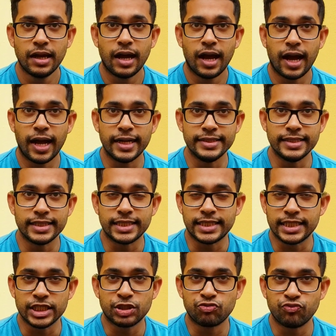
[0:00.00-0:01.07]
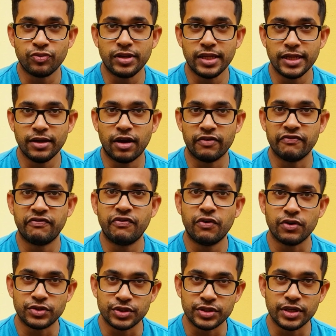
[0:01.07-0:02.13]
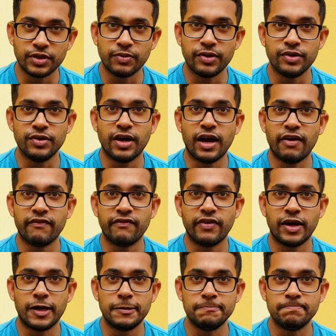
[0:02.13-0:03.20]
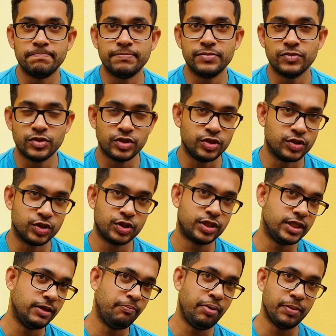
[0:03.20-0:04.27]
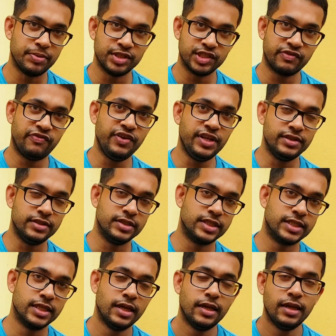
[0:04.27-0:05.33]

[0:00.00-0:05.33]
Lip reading: And it's just really unfortunate when you see people's fields